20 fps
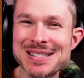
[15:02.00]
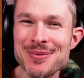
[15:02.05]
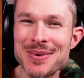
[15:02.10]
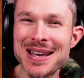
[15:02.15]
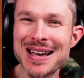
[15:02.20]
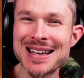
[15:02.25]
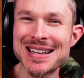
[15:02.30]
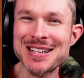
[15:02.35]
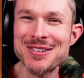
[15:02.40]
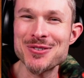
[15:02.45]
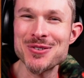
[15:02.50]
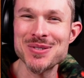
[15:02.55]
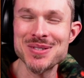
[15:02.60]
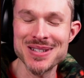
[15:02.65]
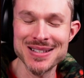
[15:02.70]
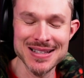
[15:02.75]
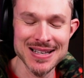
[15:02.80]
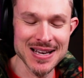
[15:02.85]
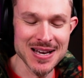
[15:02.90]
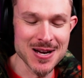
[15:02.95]
It'd be kind of
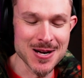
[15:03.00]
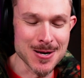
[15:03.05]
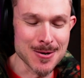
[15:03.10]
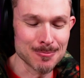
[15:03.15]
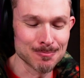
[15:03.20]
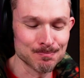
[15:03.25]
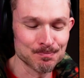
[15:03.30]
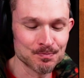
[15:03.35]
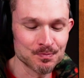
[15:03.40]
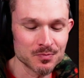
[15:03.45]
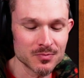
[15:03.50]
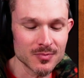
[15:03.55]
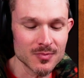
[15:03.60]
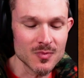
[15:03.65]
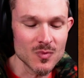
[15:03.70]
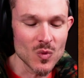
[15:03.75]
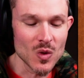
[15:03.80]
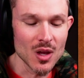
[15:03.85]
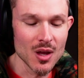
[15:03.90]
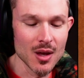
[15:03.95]
interesting to hear.
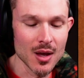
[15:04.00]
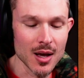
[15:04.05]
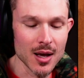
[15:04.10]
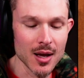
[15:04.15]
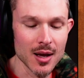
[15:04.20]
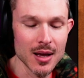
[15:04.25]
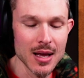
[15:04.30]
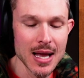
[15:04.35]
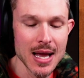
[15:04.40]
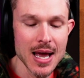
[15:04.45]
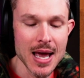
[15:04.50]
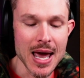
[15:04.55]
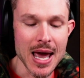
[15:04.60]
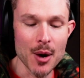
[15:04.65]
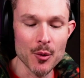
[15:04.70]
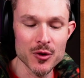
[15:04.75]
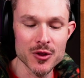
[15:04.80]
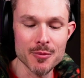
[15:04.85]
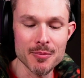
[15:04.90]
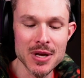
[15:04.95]

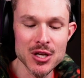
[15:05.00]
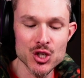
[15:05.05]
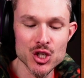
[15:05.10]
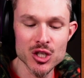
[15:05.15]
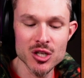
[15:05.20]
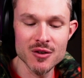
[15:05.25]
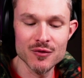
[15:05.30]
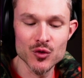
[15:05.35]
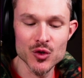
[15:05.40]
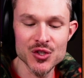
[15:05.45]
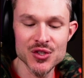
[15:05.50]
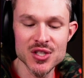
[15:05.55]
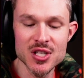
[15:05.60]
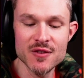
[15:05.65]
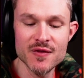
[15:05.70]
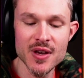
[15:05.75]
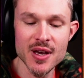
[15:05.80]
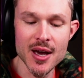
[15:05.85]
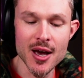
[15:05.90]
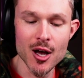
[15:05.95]
And with a mention of
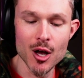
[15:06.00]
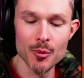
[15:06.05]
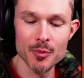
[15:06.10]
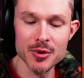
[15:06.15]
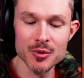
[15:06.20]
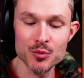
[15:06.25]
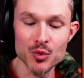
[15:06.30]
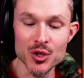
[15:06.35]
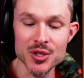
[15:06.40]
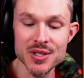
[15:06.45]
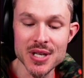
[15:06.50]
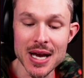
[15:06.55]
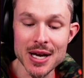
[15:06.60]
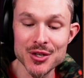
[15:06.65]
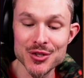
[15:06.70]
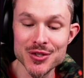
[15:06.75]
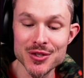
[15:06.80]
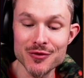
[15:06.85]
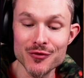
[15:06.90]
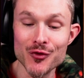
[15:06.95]
receiving help and
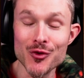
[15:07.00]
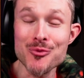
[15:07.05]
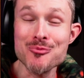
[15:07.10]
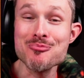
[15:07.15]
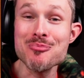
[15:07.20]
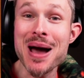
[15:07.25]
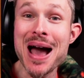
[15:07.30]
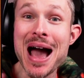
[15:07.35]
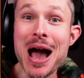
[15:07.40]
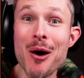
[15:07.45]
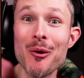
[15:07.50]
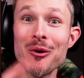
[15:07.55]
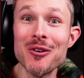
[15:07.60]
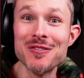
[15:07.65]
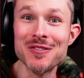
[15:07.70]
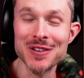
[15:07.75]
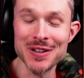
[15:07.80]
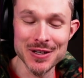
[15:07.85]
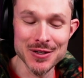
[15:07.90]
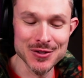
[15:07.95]
protection from
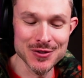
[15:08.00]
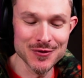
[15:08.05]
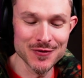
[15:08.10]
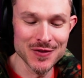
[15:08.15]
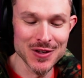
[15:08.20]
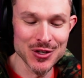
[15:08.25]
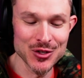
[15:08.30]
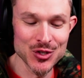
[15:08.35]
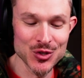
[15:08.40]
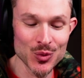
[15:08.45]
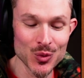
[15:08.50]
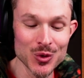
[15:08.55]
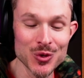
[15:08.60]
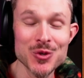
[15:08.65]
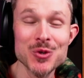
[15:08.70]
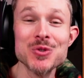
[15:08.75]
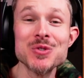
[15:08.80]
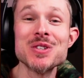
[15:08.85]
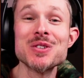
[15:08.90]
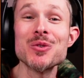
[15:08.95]
powerful
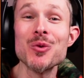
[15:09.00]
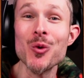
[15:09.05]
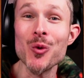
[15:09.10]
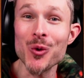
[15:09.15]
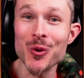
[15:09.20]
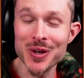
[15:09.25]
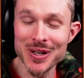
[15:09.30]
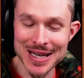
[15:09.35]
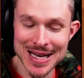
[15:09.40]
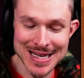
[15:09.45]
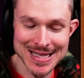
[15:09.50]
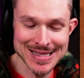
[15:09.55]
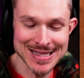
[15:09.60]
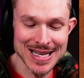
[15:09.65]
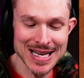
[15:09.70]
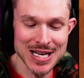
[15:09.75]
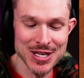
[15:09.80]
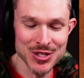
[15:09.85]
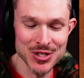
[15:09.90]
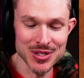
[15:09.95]
individuals and
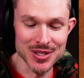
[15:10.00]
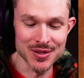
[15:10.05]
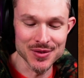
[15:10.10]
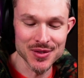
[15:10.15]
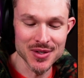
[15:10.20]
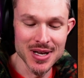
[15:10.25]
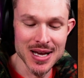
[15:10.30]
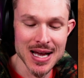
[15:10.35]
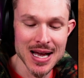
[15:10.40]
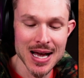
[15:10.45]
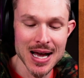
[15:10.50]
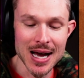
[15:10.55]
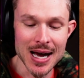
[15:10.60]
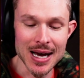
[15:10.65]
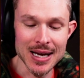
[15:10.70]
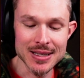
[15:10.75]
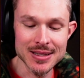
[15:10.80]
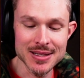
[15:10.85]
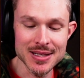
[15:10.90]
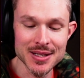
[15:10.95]
organizations,
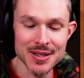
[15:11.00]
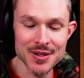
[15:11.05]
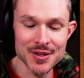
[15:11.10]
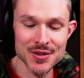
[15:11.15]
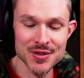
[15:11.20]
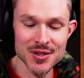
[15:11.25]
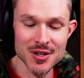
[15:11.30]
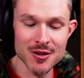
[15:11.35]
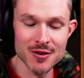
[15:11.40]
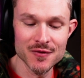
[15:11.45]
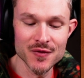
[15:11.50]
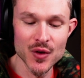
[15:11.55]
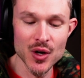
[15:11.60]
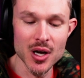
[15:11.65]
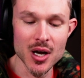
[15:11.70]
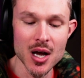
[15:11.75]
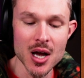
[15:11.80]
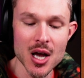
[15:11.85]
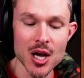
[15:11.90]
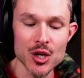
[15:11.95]
ideas
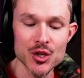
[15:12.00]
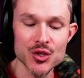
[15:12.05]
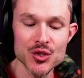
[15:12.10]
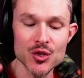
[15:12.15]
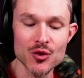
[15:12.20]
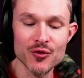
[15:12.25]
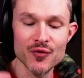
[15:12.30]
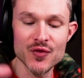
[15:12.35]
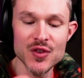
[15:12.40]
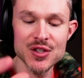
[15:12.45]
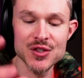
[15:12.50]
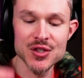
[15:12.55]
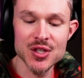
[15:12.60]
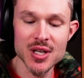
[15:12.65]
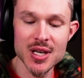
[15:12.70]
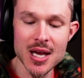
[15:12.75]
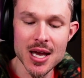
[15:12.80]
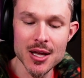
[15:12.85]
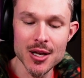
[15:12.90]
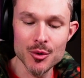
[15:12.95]
of
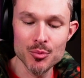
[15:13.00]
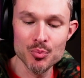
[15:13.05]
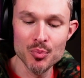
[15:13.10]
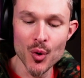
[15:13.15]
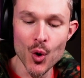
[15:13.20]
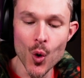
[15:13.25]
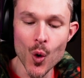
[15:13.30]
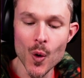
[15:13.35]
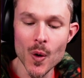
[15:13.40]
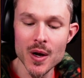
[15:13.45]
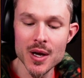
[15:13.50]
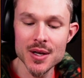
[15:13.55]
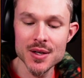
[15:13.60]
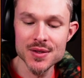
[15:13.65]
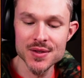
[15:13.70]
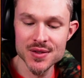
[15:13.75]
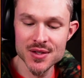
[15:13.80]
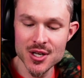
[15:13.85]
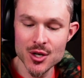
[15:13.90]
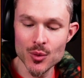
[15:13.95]
sophisticated
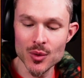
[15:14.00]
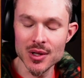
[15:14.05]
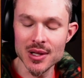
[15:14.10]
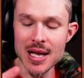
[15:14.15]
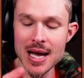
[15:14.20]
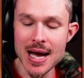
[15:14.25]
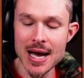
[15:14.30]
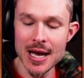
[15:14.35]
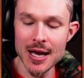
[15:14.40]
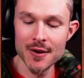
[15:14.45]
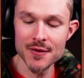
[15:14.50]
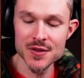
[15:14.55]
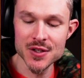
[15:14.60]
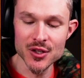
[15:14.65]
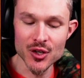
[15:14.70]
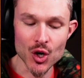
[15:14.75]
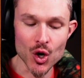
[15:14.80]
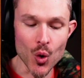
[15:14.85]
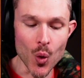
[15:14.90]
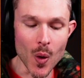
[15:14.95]
poise, secret lives,
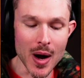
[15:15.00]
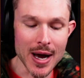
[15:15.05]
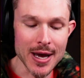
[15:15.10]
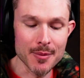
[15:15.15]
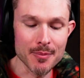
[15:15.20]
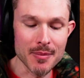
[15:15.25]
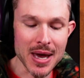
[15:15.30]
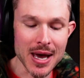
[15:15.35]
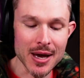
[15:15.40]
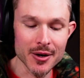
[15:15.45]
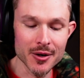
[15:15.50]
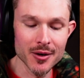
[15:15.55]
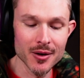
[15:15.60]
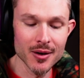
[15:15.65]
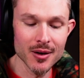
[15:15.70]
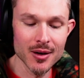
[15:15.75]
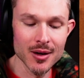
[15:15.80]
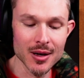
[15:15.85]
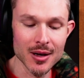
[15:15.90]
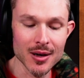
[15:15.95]
and a quiet
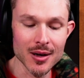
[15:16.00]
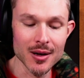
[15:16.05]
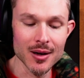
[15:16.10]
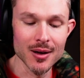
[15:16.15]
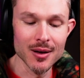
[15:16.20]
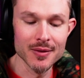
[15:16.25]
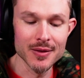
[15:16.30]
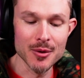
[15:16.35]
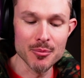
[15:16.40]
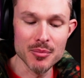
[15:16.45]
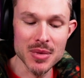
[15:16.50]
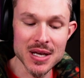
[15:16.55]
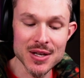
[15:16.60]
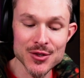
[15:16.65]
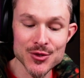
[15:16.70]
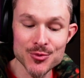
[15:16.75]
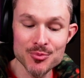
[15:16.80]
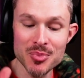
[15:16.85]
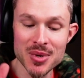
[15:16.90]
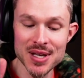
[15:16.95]
manner that
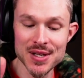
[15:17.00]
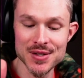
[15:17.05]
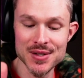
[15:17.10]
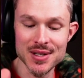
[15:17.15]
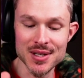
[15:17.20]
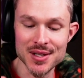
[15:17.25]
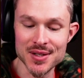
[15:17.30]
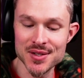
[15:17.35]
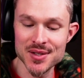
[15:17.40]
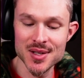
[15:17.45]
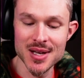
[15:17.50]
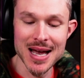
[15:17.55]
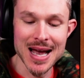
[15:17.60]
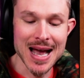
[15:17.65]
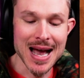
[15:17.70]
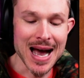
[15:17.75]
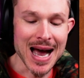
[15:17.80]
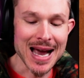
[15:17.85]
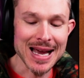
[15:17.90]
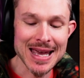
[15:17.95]
means business,
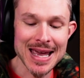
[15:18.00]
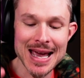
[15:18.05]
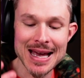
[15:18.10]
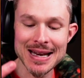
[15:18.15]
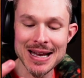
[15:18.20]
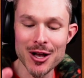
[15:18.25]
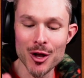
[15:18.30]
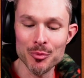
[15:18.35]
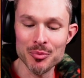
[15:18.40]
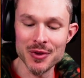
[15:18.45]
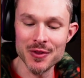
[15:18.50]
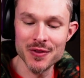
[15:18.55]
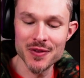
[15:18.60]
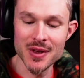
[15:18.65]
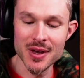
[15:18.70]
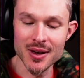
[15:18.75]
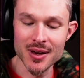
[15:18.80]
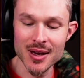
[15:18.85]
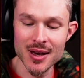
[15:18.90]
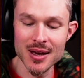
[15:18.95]
I can't help but
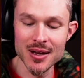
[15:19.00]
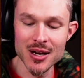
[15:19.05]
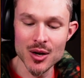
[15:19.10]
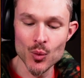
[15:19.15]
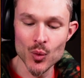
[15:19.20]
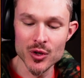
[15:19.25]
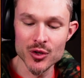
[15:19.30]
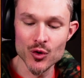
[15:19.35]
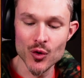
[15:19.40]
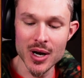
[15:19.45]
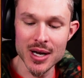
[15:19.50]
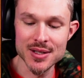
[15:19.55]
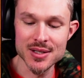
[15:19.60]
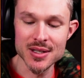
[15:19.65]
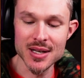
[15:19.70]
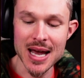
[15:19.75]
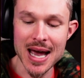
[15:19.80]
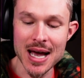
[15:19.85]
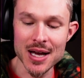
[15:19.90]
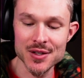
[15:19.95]
think anyone
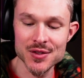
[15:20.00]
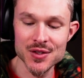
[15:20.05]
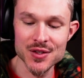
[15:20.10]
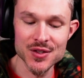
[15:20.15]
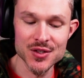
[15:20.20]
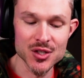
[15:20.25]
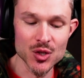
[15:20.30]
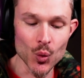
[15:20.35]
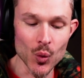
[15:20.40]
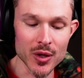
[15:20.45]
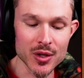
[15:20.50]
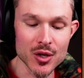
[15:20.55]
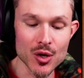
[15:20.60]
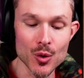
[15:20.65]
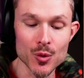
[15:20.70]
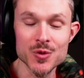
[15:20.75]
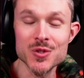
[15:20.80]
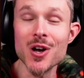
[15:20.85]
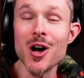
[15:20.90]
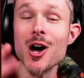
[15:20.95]
granted access to what
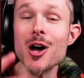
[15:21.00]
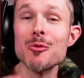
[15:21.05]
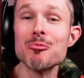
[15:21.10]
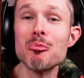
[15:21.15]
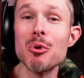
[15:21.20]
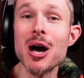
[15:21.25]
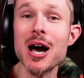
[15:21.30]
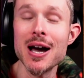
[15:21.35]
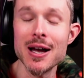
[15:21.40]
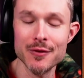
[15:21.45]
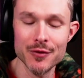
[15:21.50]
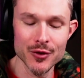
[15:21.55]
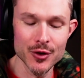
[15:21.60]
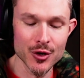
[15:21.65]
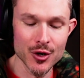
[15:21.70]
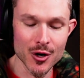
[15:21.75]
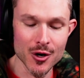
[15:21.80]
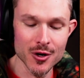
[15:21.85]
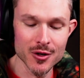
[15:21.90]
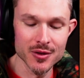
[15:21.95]
goes on behind the
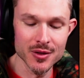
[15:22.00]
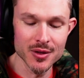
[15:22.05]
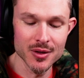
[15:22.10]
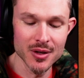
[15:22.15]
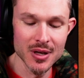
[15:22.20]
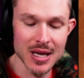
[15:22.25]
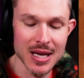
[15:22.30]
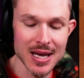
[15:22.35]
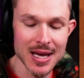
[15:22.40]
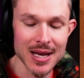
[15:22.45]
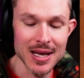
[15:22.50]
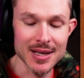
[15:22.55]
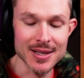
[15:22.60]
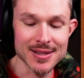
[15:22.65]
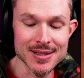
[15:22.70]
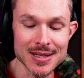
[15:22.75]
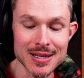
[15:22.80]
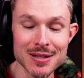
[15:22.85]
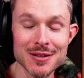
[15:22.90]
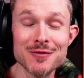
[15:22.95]
curtain
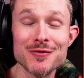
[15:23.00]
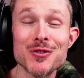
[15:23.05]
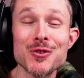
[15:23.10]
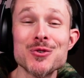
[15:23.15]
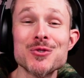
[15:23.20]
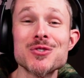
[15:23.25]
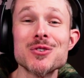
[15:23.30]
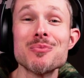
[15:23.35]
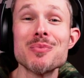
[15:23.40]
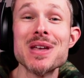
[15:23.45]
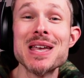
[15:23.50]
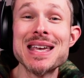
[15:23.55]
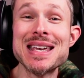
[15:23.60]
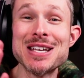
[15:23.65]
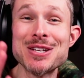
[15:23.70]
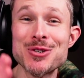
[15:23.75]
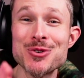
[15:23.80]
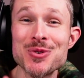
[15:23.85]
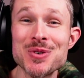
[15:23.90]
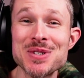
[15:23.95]
is in for some
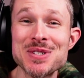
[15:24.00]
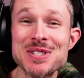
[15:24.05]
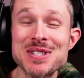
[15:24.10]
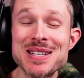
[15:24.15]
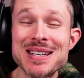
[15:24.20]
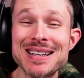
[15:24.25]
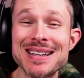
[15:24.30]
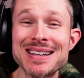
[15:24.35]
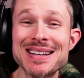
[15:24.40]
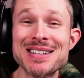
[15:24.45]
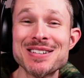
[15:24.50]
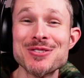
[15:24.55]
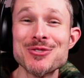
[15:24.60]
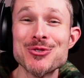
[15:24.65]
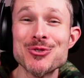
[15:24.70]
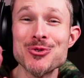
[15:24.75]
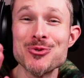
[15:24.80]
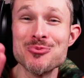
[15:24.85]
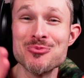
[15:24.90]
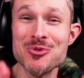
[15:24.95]
interesting
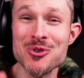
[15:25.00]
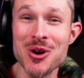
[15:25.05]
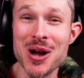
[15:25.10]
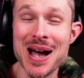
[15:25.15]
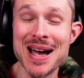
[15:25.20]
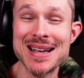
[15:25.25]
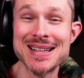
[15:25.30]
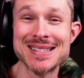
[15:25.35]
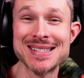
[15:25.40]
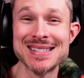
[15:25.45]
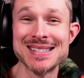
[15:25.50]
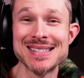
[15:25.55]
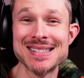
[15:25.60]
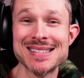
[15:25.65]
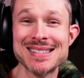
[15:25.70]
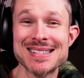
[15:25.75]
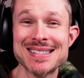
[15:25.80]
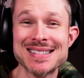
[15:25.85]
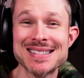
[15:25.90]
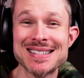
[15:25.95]

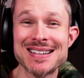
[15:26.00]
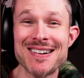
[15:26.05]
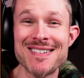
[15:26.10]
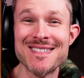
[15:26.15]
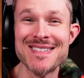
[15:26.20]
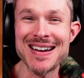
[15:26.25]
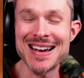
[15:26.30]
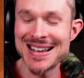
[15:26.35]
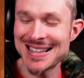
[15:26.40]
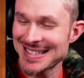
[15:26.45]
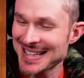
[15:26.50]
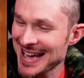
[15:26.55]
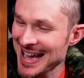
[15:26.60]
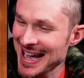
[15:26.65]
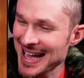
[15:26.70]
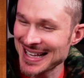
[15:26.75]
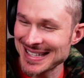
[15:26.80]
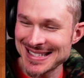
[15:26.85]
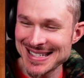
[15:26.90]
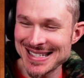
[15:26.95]
surprises. All right,
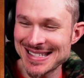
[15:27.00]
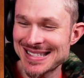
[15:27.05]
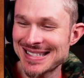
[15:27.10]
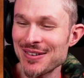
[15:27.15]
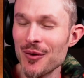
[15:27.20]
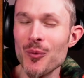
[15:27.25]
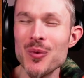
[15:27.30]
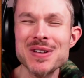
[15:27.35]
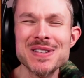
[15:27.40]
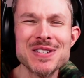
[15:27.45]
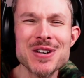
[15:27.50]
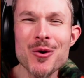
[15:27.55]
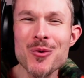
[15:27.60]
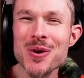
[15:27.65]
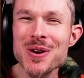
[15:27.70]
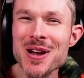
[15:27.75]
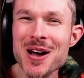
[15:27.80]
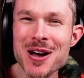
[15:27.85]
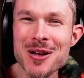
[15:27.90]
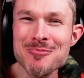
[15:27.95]
yeah, just what's
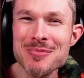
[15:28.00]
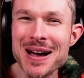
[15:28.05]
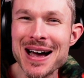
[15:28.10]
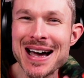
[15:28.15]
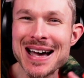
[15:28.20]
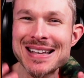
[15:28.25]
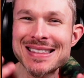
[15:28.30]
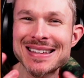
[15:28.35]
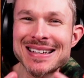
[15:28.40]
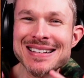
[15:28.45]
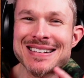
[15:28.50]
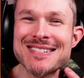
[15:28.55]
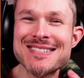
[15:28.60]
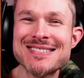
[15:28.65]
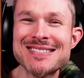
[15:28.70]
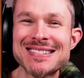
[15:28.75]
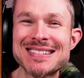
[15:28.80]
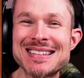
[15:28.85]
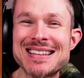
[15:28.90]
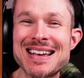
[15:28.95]
going on behind the
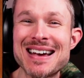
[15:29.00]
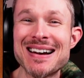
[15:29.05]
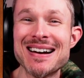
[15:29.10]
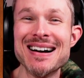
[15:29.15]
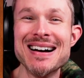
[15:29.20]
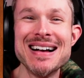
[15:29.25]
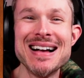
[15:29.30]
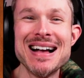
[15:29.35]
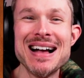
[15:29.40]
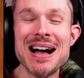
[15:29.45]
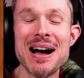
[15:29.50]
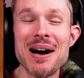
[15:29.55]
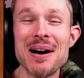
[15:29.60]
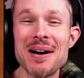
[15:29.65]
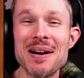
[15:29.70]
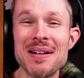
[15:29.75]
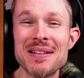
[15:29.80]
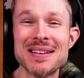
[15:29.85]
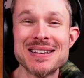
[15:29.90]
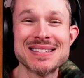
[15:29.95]
curtain there?
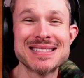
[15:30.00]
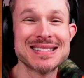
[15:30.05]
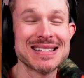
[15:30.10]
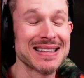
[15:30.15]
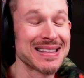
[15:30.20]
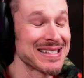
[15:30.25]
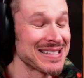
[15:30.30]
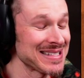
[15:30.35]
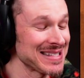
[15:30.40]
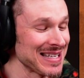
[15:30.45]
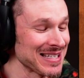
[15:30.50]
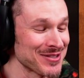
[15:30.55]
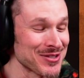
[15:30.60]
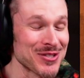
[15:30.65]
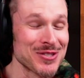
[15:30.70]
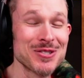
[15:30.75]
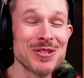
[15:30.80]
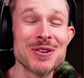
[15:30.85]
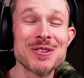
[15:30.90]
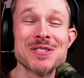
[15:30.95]
This thing
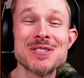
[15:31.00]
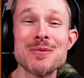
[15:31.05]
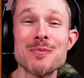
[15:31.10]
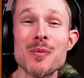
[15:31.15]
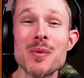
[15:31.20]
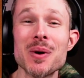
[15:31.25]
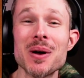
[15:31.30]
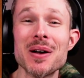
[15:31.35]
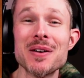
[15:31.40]
just took some